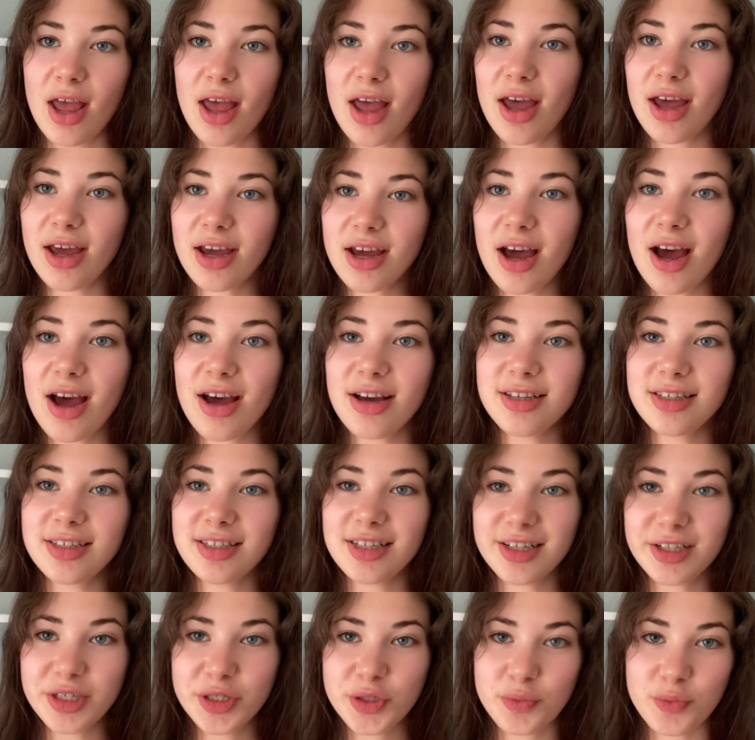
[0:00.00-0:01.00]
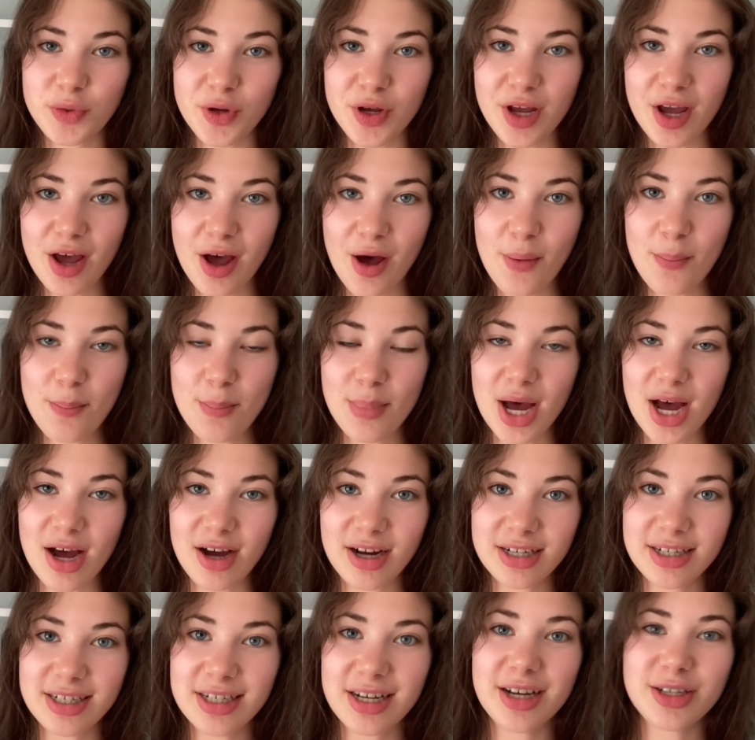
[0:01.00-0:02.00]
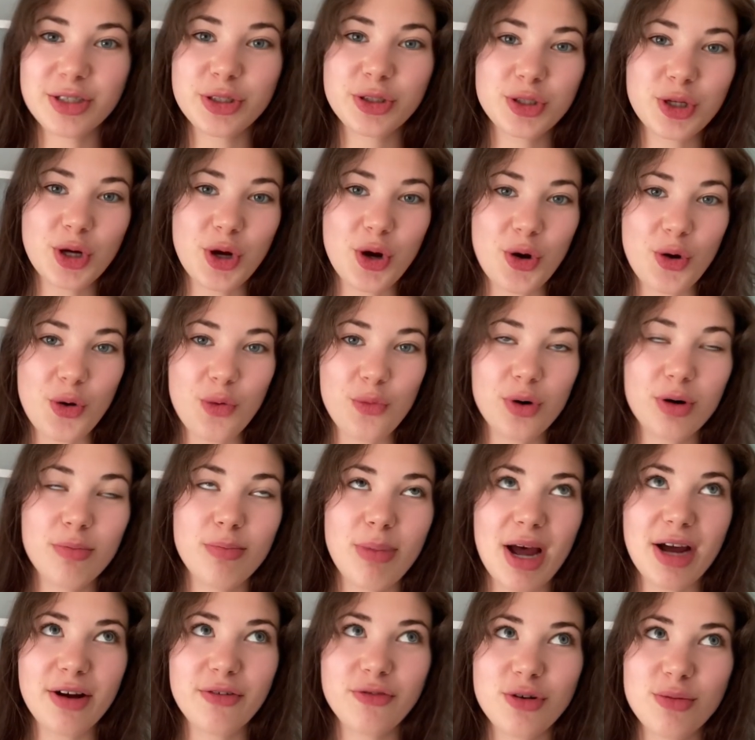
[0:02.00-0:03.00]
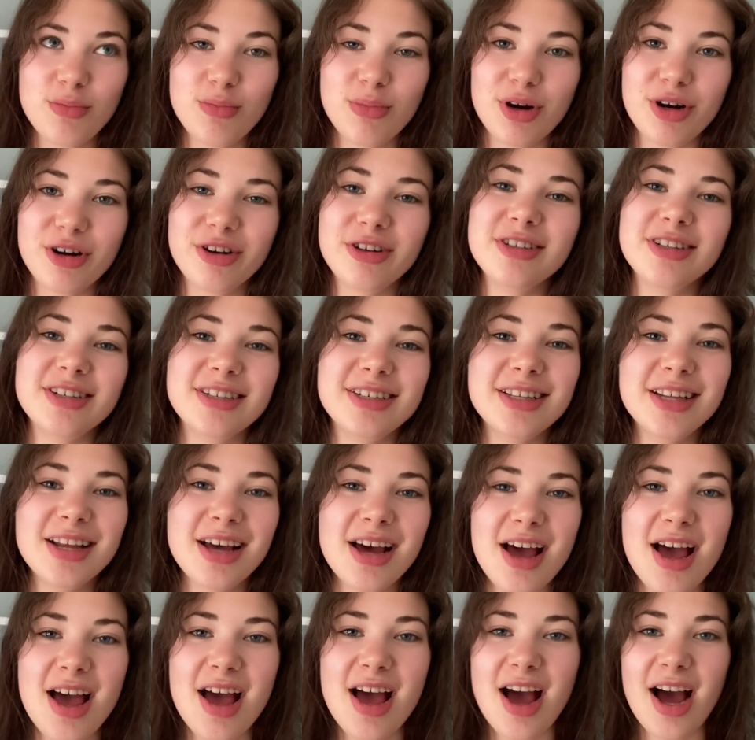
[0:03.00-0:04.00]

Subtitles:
Hey guys, it's me. I'm back. So we're back from Berlin.